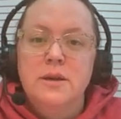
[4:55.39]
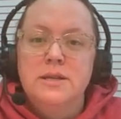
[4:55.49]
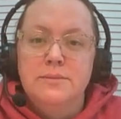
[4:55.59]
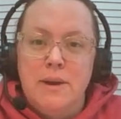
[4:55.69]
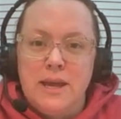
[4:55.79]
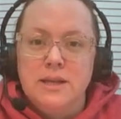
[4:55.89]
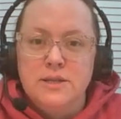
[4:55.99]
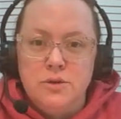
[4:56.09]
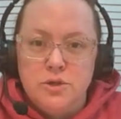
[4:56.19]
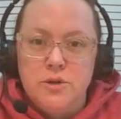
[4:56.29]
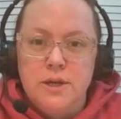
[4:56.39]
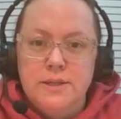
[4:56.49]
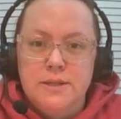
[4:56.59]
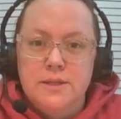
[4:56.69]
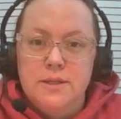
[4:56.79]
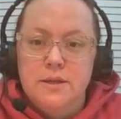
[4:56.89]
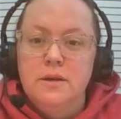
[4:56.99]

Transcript: to make these nutrients.